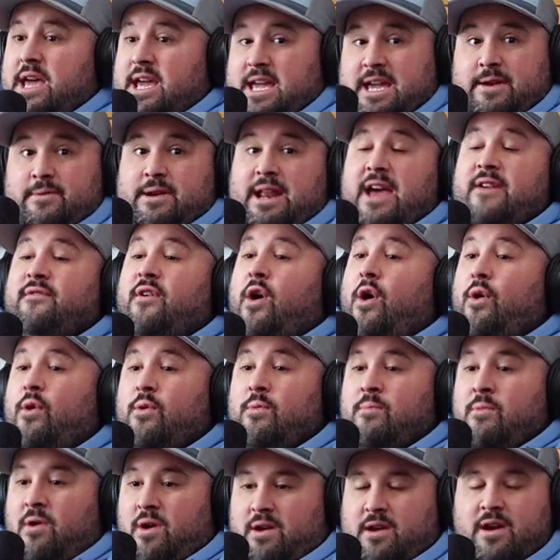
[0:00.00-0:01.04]
He would have
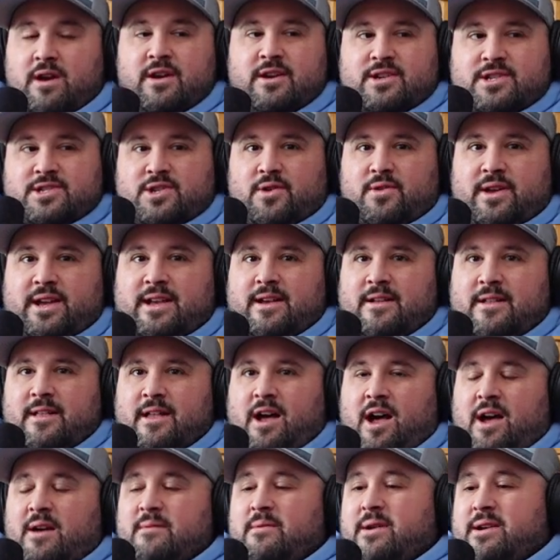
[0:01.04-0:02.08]
homework. So like,
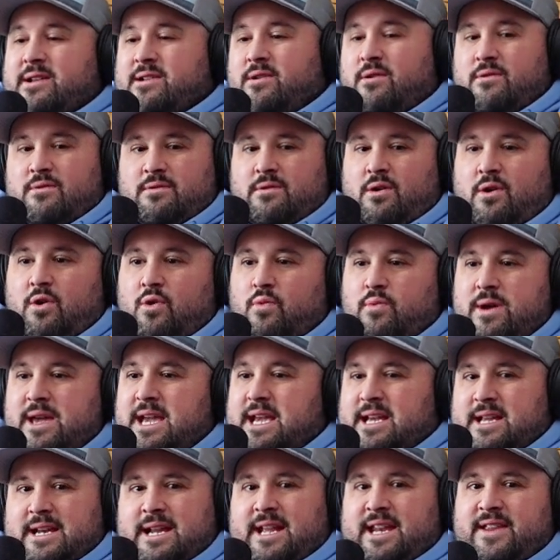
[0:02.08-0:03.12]
I might go a whole
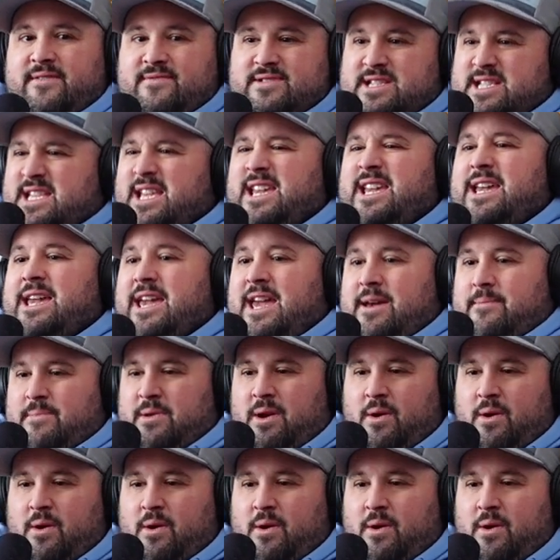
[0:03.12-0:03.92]
week and not even see him.